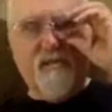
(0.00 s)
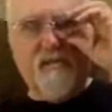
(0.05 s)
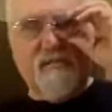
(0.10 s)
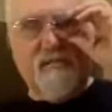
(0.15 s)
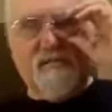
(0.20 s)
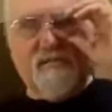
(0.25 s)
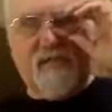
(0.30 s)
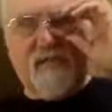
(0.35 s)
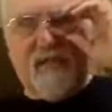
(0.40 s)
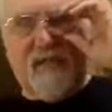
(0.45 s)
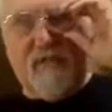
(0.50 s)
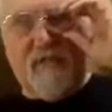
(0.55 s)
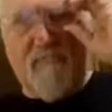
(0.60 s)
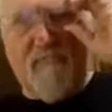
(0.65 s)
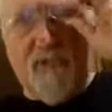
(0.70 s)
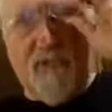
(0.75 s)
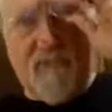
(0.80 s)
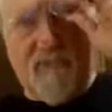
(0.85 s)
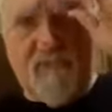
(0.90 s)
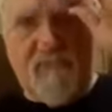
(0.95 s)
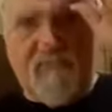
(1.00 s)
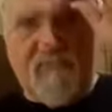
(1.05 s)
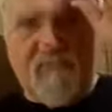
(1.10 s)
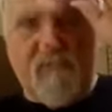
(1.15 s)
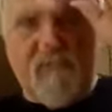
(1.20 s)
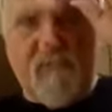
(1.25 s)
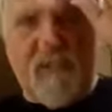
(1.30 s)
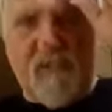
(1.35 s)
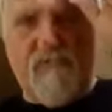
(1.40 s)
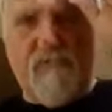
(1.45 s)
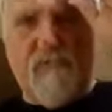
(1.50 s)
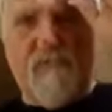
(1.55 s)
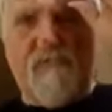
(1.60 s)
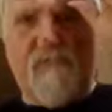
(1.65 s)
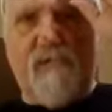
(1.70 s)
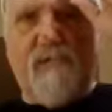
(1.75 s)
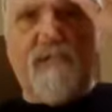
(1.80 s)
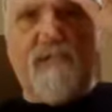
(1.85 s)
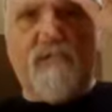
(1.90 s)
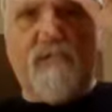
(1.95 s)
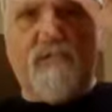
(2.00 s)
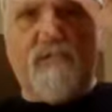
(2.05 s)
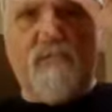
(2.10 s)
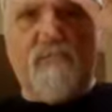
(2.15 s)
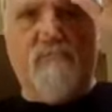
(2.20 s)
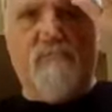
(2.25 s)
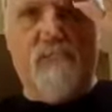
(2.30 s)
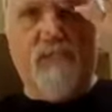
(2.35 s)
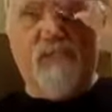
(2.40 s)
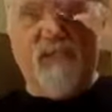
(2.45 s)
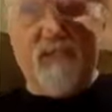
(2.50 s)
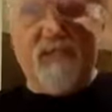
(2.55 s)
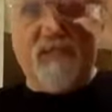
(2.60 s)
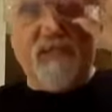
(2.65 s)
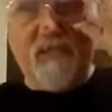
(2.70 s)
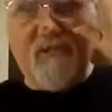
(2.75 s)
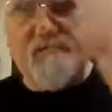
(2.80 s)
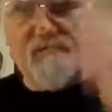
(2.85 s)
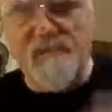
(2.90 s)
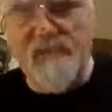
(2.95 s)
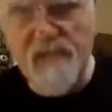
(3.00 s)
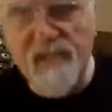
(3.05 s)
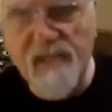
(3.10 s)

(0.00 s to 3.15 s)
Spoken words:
Let's take a moment before I move on to a more in-depth.